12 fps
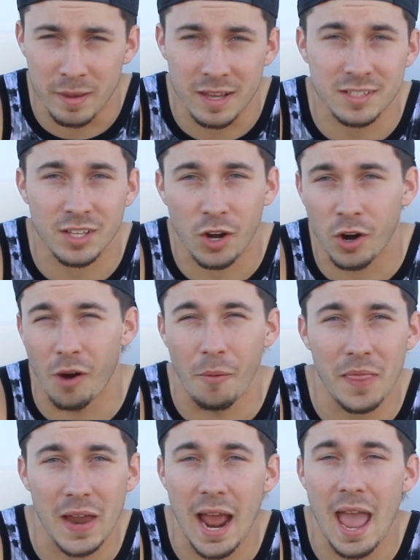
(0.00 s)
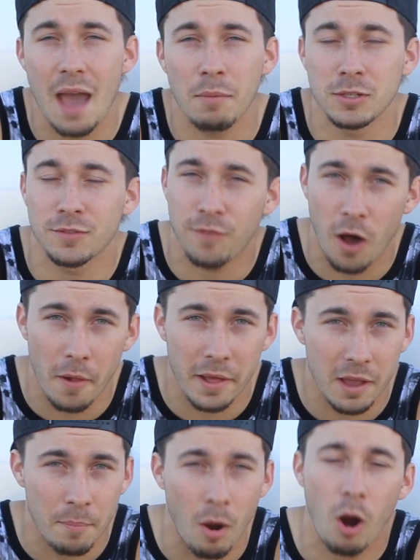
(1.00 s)
because the current one that I had was
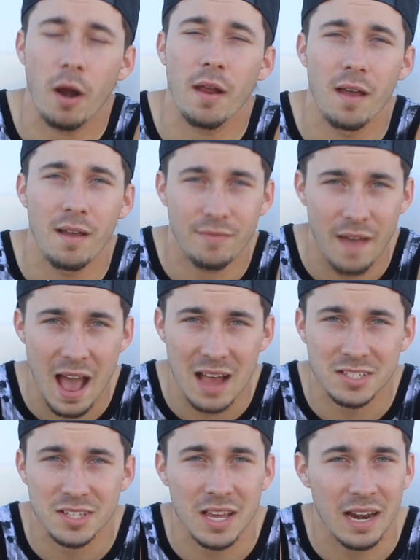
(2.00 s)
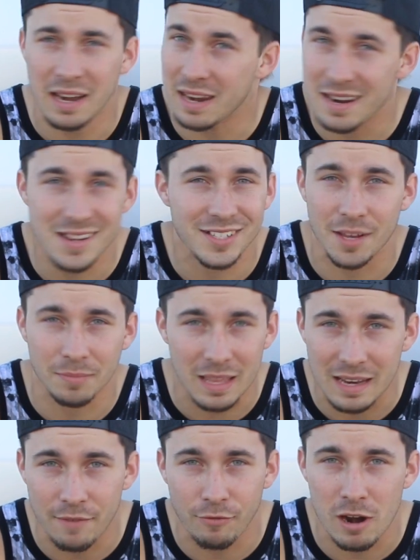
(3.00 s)
falling apart fast and I needed
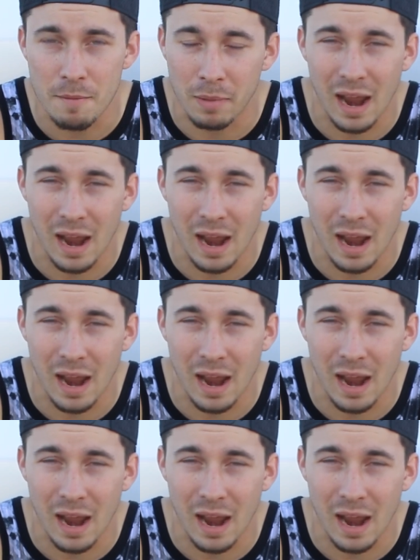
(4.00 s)
something different,